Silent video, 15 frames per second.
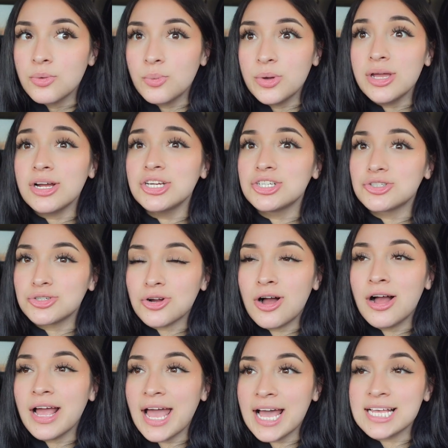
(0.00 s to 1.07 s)
We are
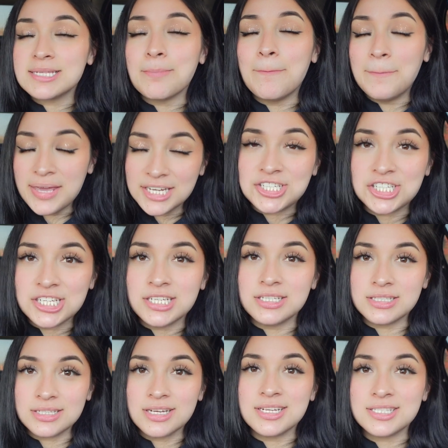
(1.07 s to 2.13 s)
strong as
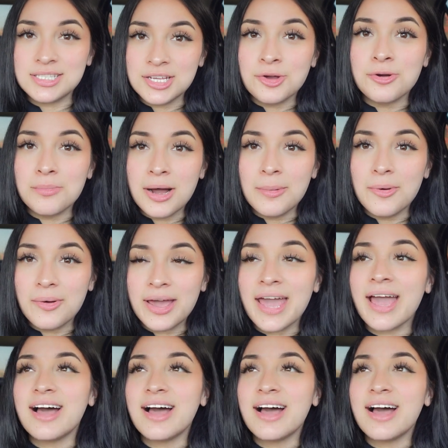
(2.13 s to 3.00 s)
bitches, a single mom, okay?